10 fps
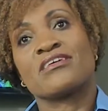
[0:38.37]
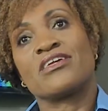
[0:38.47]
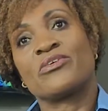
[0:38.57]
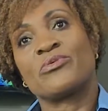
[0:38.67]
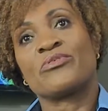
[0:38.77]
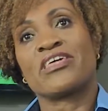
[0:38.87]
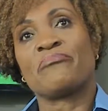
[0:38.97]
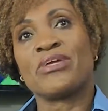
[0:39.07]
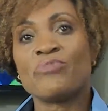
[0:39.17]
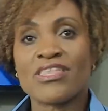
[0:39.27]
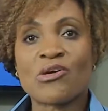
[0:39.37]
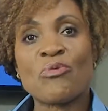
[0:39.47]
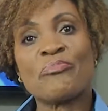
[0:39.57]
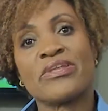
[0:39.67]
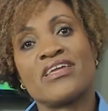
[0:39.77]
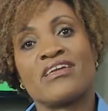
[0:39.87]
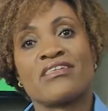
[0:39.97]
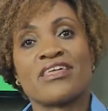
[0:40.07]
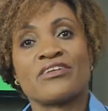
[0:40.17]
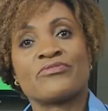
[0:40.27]
you know, they've been with a company,
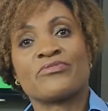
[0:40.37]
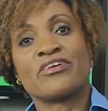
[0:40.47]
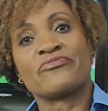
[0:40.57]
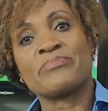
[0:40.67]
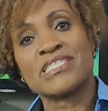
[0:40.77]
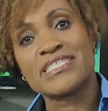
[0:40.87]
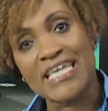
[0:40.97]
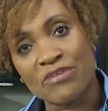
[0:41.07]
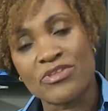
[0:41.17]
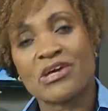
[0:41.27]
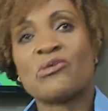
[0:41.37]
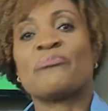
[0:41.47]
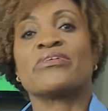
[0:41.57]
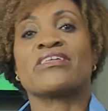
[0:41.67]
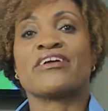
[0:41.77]
they've been selling with a company,